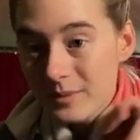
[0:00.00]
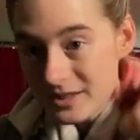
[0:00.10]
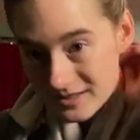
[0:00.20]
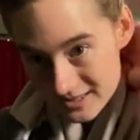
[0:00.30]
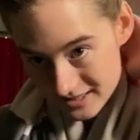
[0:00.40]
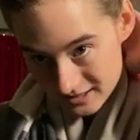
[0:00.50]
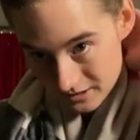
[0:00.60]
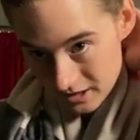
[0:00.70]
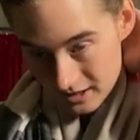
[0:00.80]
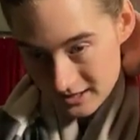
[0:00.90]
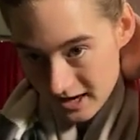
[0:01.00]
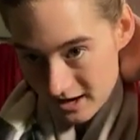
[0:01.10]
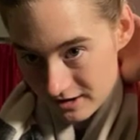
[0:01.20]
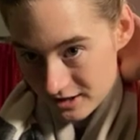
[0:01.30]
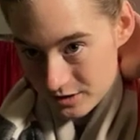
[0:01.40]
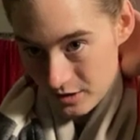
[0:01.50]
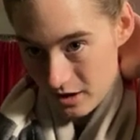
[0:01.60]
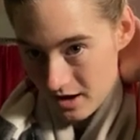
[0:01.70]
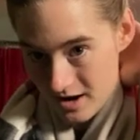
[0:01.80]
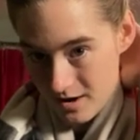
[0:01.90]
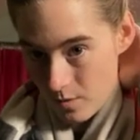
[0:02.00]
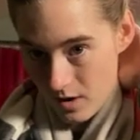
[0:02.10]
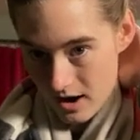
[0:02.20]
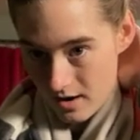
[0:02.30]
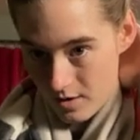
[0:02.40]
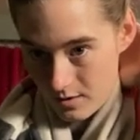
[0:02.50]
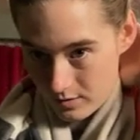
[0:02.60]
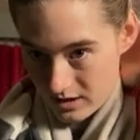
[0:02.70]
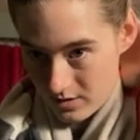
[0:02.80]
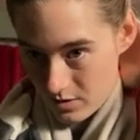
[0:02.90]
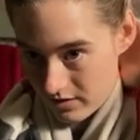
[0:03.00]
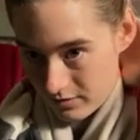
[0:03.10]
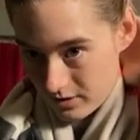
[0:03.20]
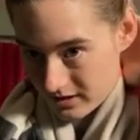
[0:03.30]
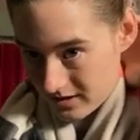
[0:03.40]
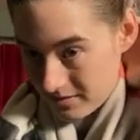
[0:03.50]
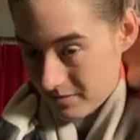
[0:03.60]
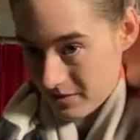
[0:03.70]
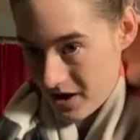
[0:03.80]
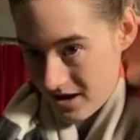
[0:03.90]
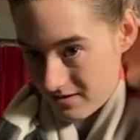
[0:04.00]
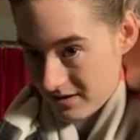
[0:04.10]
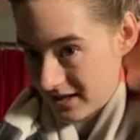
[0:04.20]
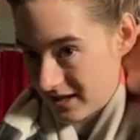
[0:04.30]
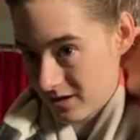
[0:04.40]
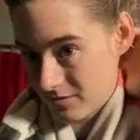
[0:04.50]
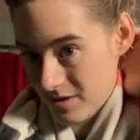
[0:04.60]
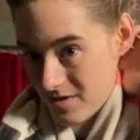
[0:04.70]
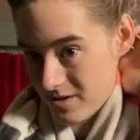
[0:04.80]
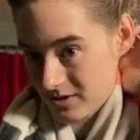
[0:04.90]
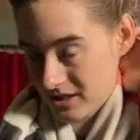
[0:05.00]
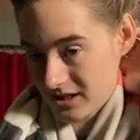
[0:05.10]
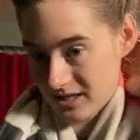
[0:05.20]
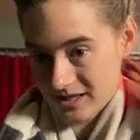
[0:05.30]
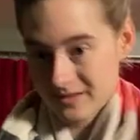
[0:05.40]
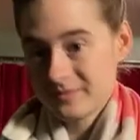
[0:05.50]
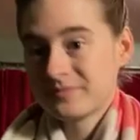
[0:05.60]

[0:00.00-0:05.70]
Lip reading: still not entirely sure what I really want to focus on, but maybe I'm just gonna